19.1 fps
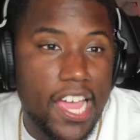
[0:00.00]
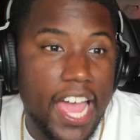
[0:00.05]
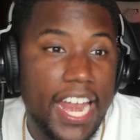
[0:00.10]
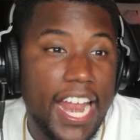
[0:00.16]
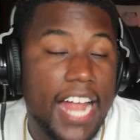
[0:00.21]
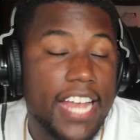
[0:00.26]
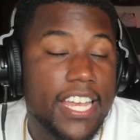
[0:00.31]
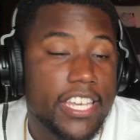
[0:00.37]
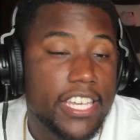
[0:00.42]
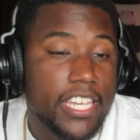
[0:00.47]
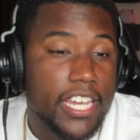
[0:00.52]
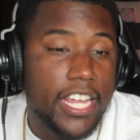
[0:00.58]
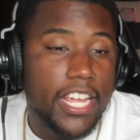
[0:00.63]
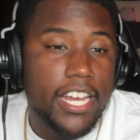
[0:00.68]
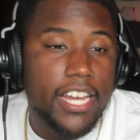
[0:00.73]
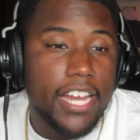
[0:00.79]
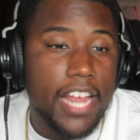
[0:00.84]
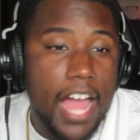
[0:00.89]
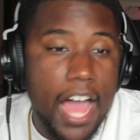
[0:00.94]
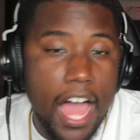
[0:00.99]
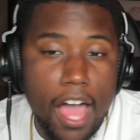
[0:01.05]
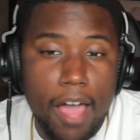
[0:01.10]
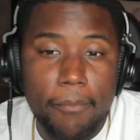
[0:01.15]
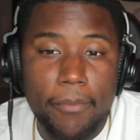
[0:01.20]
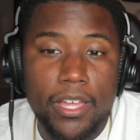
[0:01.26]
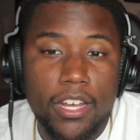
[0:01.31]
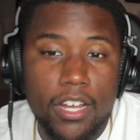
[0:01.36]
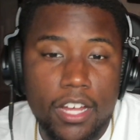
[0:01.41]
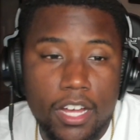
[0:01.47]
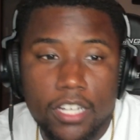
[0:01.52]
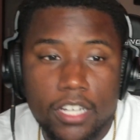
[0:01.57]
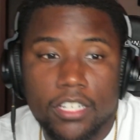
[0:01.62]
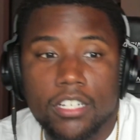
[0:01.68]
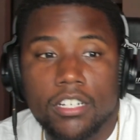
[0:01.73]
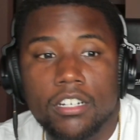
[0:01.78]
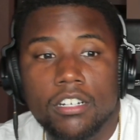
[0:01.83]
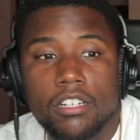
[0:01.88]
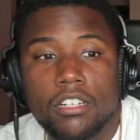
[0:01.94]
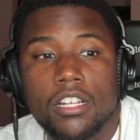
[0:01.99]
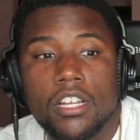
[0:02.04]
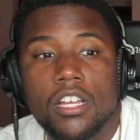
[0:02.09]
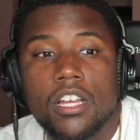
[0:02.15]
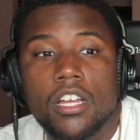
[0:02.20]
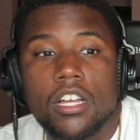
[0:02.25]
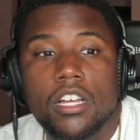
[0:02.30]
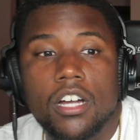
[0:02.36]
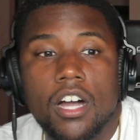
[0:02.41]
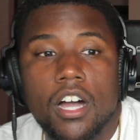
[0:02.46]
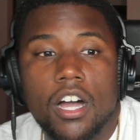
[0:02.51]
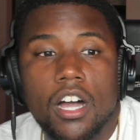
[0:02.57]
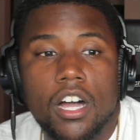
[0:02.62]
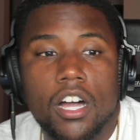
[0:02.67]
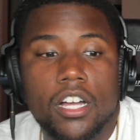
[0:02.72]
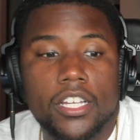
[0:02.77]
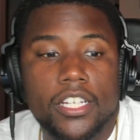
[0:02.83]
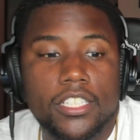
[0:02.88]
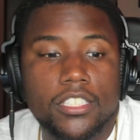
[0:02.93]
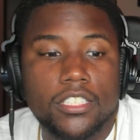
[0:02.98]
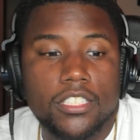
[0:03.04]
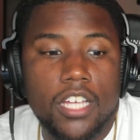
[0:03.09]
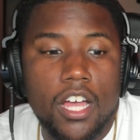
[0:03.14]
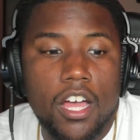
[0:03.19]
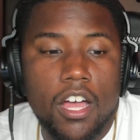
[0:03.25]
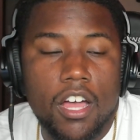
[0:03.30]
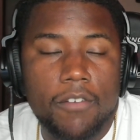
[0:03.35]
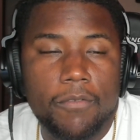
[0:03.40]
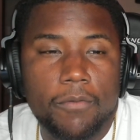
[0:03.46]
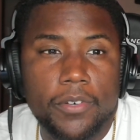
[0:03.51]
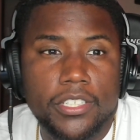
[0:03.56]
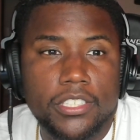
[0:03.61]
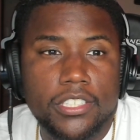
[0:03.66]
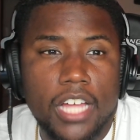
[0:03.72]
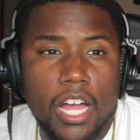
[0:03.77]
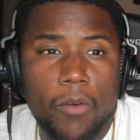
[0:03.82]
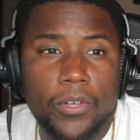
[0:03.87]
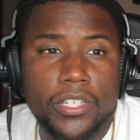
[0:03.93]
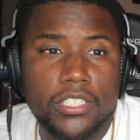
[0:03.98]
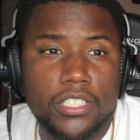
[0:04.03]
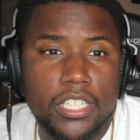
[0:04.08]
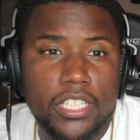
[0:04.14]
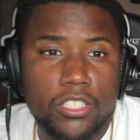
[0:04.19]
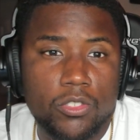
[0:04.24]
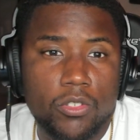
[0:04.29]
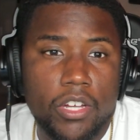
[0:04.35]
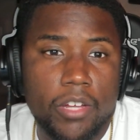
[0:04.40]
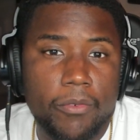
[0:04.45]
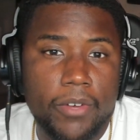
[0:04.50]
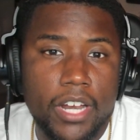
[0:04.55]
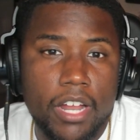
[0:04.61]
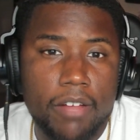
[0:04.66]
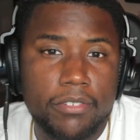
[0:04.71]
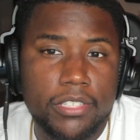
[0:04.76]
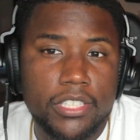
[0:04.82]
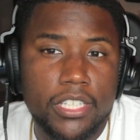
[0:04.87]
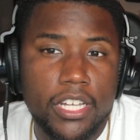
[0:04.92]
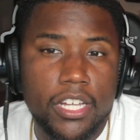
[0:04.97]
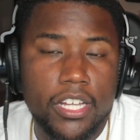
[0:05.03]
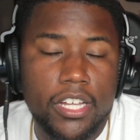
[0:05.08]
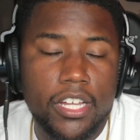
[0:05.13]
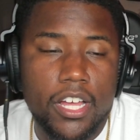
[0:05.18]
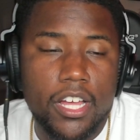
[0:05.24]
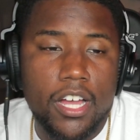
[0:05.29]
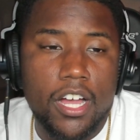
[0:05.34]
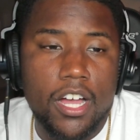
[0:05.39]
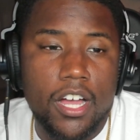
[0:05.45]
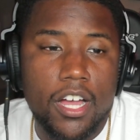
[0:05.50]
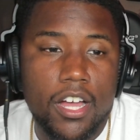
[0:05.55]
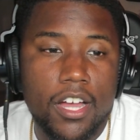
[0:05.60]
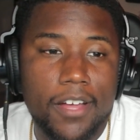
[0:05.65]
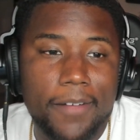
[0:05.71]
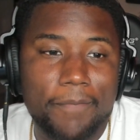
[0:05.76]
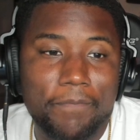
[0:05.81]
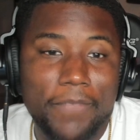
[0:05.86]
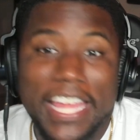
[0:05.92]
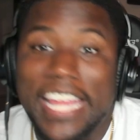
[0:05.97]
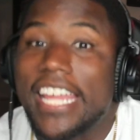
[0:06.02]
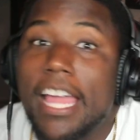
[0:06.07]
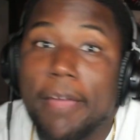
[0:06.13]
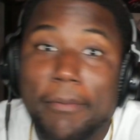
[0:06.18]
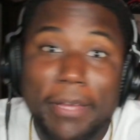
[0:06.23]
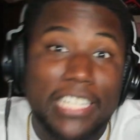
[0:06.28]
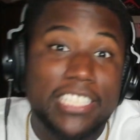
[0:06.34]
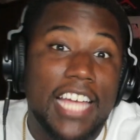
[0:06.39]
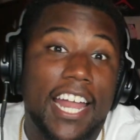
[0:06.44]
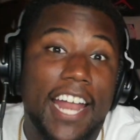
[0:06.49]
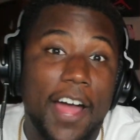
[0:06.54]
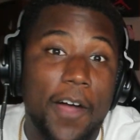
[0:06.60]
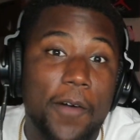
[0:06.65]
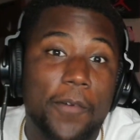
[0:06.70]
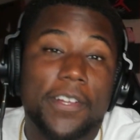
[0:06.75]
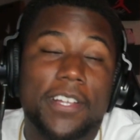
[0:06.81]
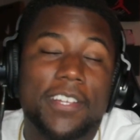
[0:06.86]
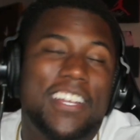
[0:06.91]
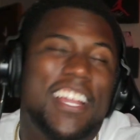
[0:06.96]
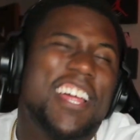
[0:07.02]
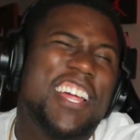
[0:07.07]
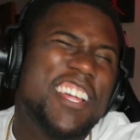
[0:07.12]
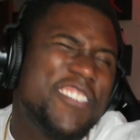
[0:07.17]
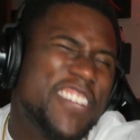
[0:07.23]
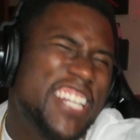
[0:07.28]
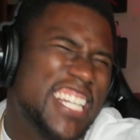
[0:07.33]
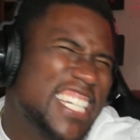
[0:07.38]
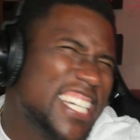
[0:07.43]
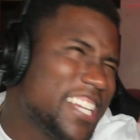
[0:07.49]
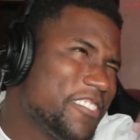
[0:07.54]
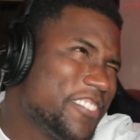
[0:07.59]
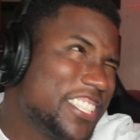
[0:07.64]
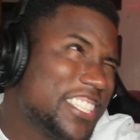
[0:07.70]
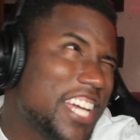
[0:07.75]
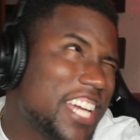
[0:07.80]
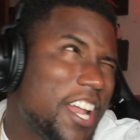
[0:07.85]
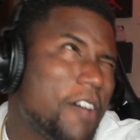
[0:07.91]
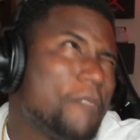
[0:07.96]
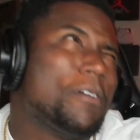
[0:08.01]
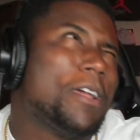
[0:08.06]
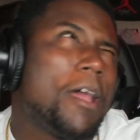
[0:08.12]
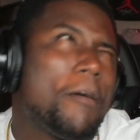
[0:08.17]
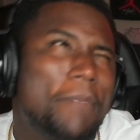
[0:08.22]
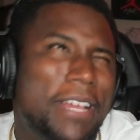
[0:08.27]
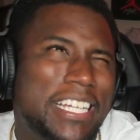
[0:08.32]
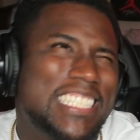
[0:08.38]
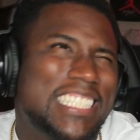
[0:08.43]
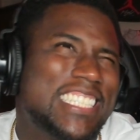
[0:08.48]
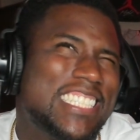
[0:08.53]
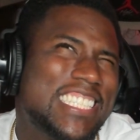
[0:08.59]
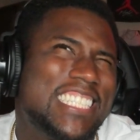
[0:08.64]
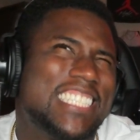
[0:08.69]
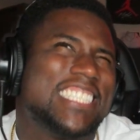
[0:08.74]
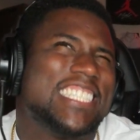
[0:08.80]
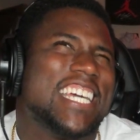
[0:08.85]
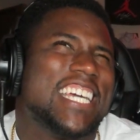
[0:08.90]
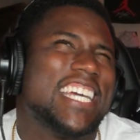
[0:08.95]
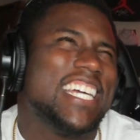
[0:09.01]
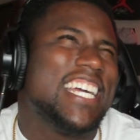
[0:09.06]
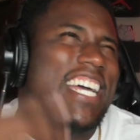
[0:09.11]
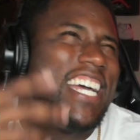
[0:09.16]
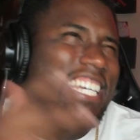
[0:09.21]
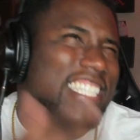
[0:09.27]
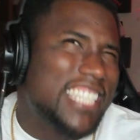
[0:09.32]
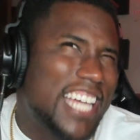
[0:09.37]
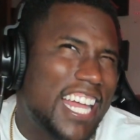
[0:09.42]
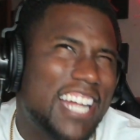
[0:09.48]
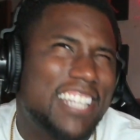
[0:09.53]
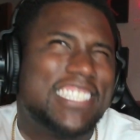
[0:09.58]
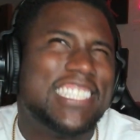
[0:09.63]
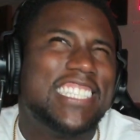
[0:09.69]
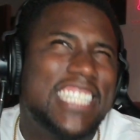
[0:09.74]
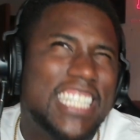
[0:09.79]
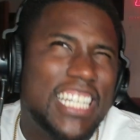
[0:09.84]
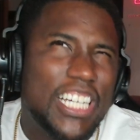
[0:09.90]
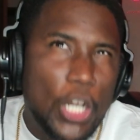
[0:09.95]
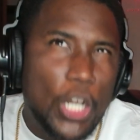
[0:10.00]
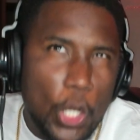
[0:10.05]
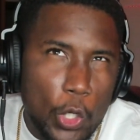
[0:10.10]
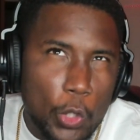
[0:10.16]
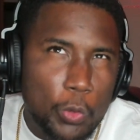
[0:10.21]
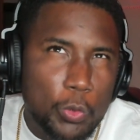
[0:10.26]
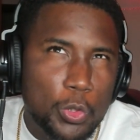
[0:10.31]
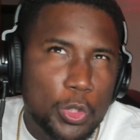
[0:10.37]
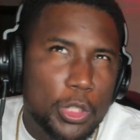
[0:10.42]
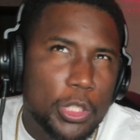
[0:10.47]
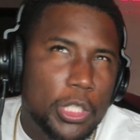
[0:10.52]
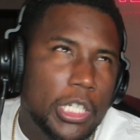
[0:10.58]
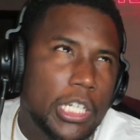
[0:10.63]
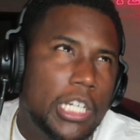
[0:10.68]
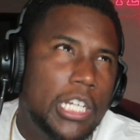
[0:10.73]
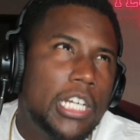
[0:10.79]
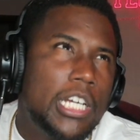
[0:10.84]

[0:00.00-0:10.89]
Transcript: and I did comment under uh his uh Freestyle Wednesday joint with everything. Uh, and he gave me a shout out. Hey, really didn't give me a shout out, but I basically just said shout out to T Loose